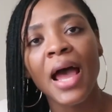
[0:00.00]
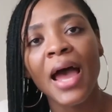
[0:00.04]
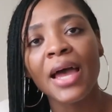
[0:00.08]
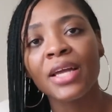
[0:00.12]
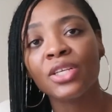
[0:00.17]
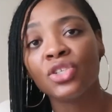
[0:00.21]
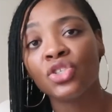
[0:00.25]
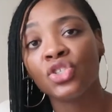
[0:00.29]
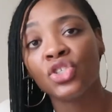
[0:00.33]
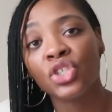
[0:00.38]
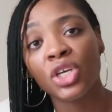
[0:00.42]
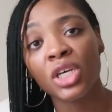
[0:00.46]
I
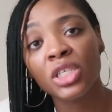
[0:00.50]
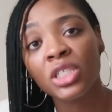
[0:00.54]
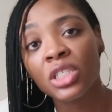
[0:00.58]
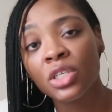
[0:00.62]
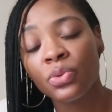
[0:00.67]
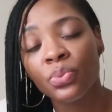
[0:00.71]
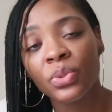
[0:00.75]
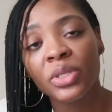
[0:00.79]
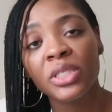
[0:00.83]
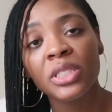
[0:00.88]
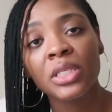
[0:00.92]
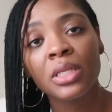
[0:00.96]

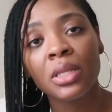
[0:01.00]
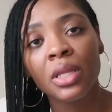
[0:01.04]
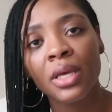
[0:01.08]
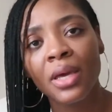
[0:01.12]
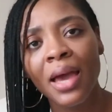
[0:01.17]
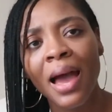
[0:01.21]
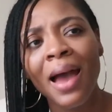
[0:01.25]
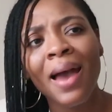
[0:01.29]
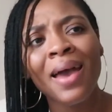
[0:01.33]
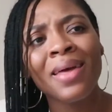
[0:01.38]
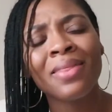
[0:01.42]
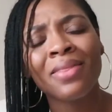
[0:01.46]
just recently
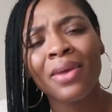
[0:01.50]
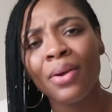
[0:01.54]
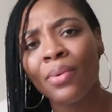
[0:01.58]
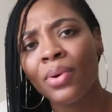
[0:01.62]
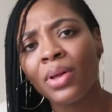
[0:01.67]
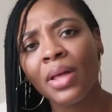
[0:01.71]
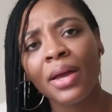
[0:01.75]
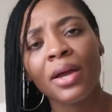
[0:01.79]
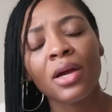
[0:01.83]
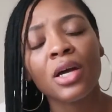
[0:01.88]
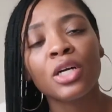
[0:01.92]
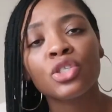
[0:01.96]
got and they were
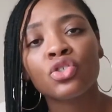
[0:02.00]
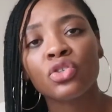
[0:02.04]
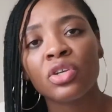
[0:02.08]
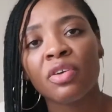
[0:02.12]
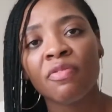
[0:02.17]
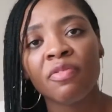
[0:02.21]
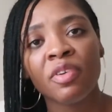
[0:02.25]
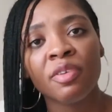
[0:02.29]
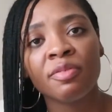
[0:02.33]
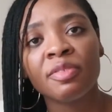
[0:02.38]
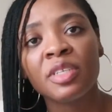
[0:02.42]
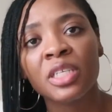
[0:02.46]
like
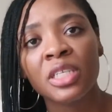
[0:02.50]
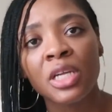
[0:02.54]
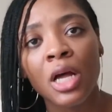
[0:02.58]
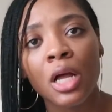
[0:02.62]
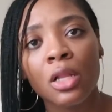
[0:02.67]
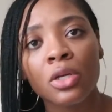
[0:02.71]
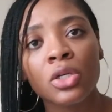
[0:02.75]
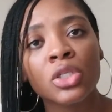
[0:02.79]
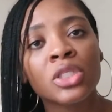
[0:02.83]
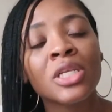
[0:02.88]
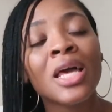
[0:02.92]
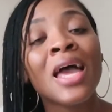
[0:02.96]

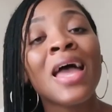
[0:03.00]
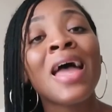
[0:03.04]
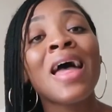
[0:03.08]
$115.